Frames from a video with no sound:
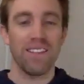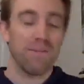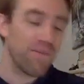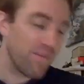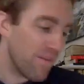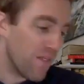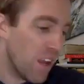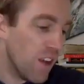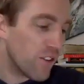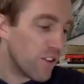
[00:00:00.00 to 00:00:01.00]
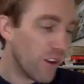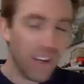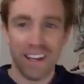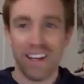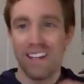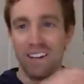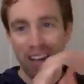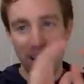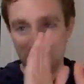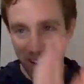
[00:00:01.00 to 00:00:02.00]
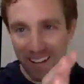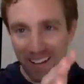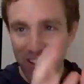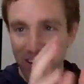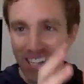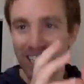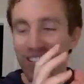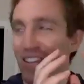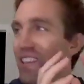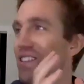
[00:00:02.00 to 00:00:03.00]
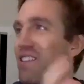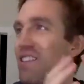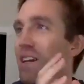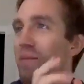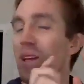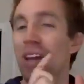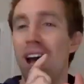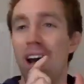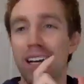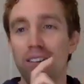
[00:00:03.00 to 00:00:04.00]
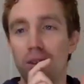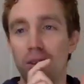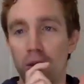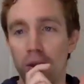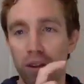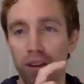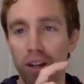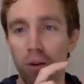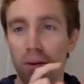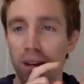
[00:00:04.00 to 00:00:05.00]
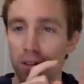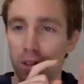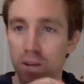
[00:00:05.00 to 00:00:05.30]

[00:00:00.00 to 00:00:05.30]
Yeah. So okay, that was great. That was a good segment. I guess though, the, you know, when I was